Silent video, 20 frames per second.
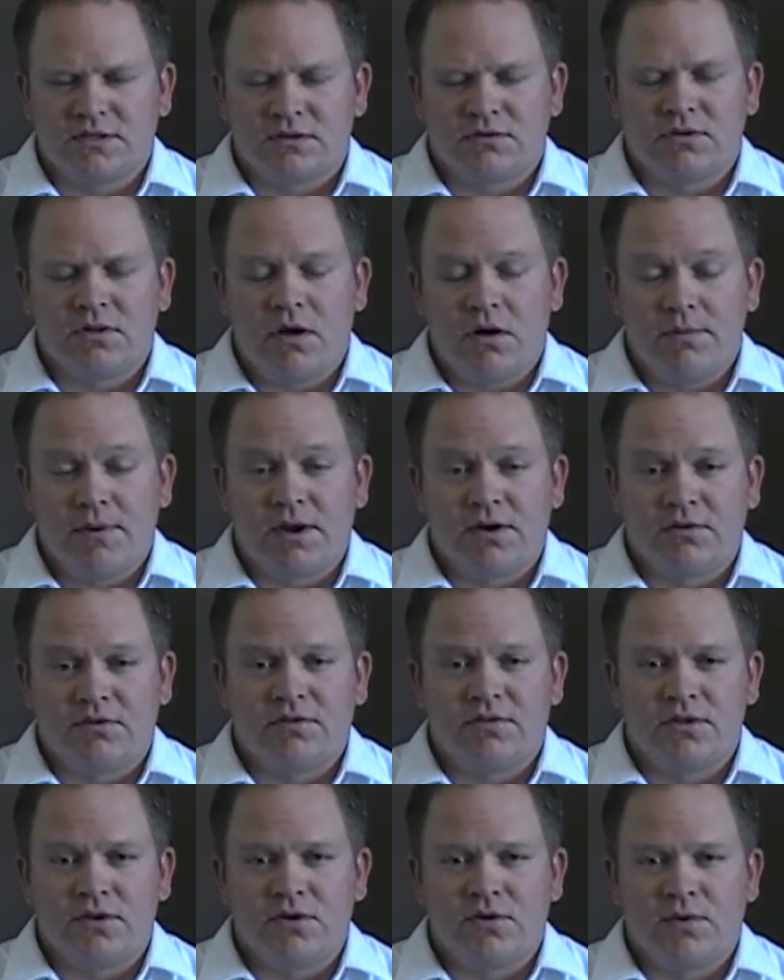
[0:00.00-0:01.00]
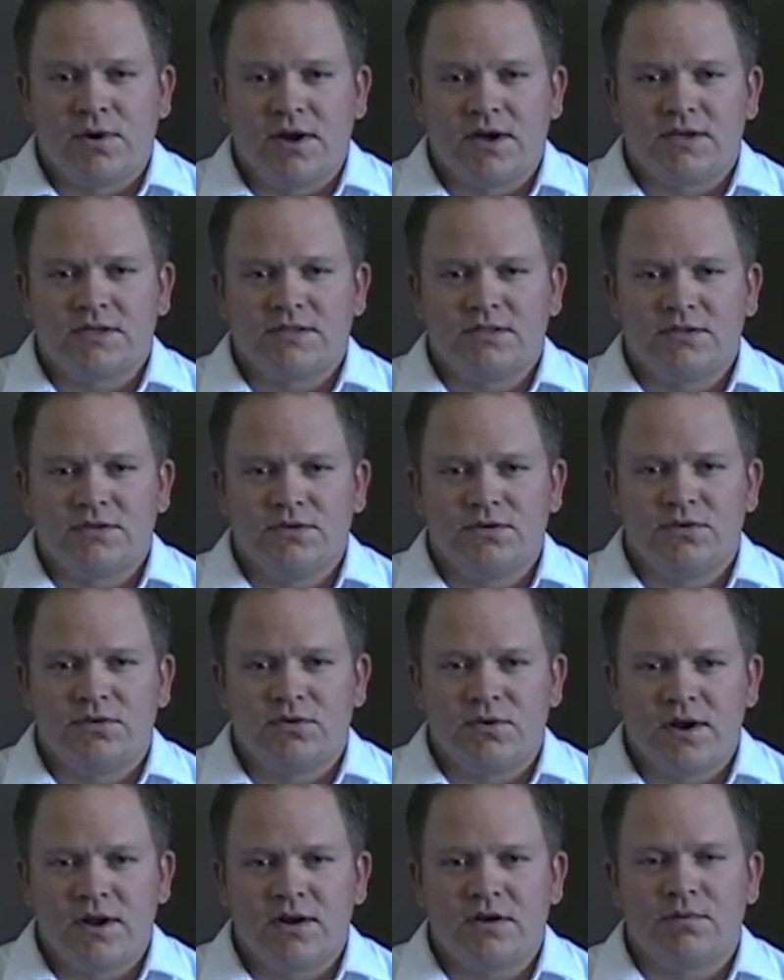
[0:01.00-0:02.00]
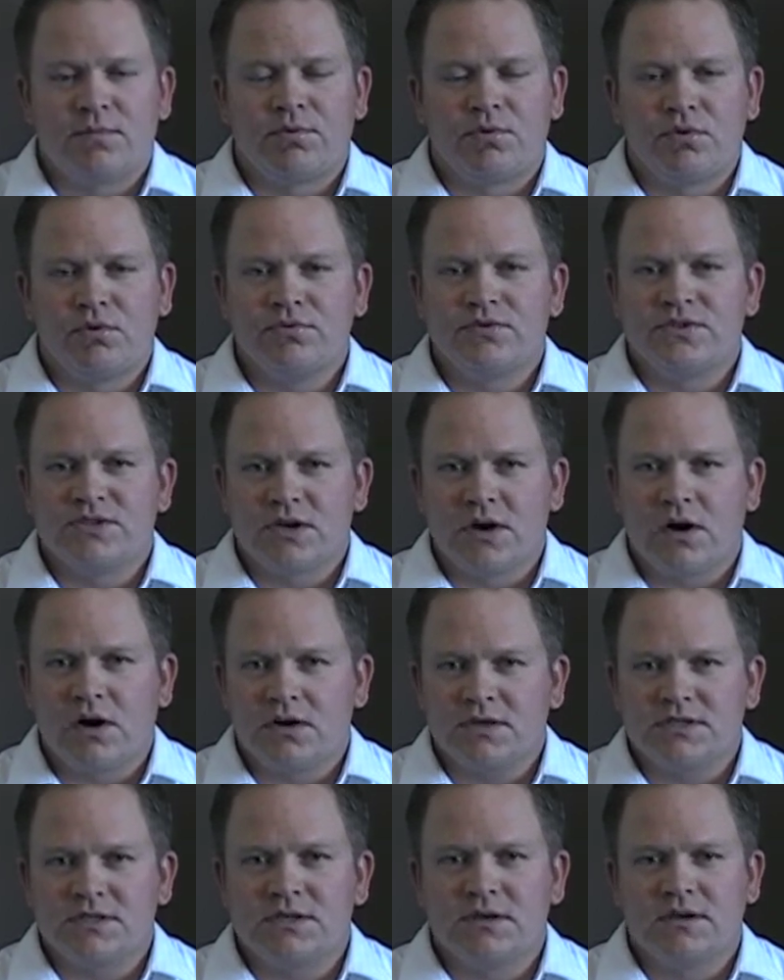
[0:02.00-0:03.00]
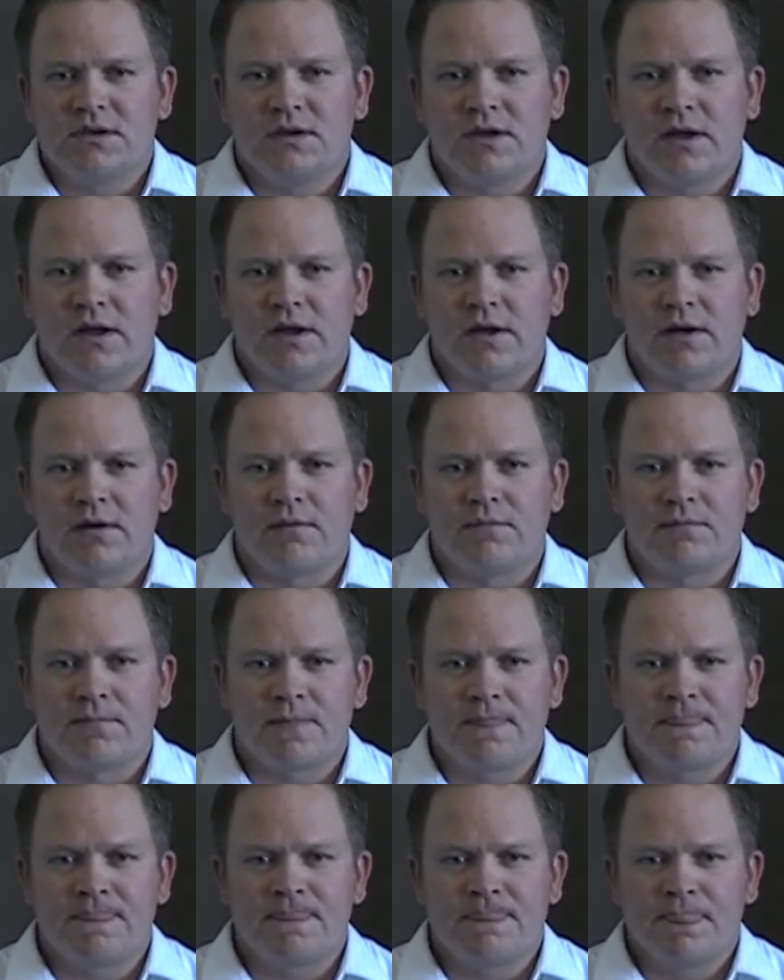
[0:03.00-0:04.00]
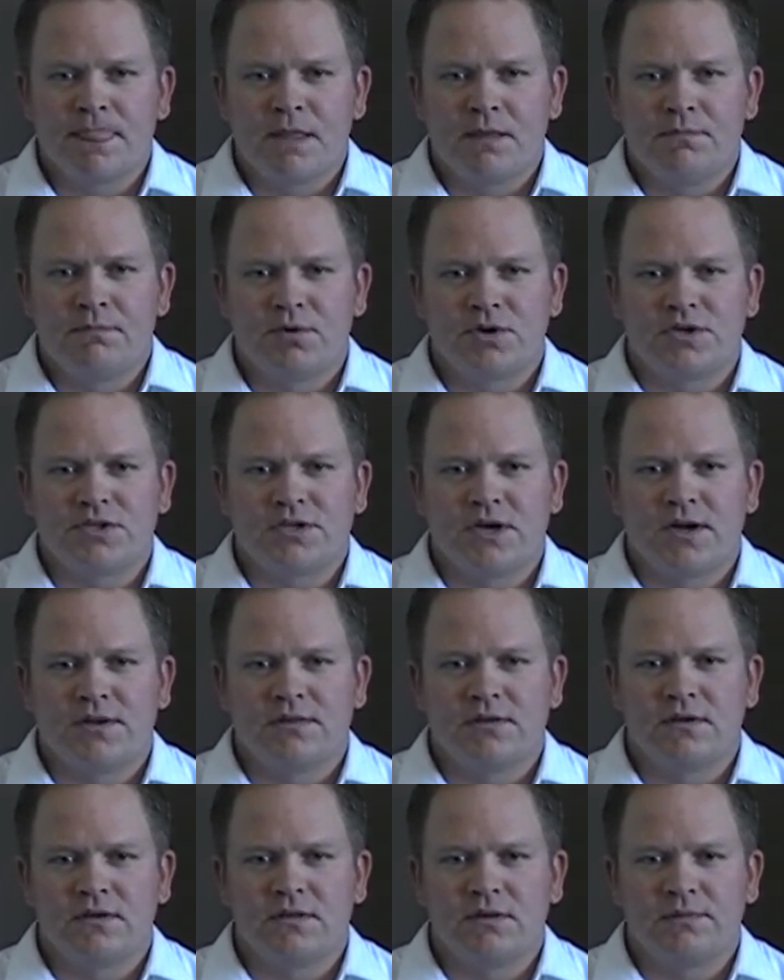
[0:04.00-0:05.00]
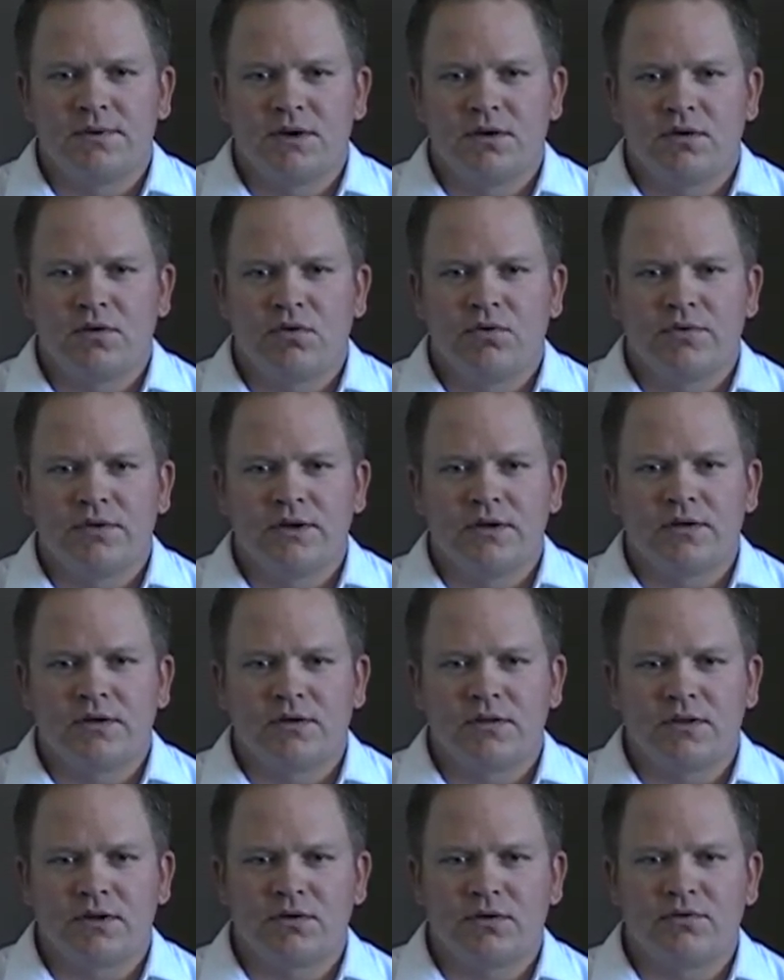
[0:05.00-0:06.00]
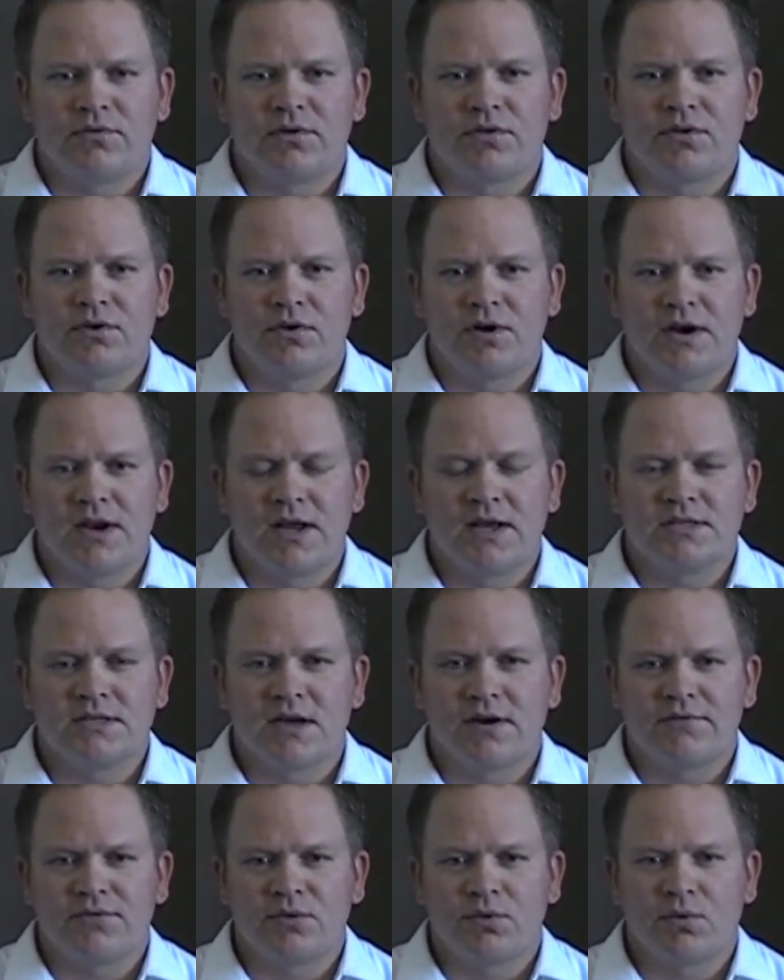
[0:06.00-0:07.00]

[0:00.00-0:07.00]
lawmakers in the U.S. to create and approve SOX. Bush signed the bill only a little over 30 days after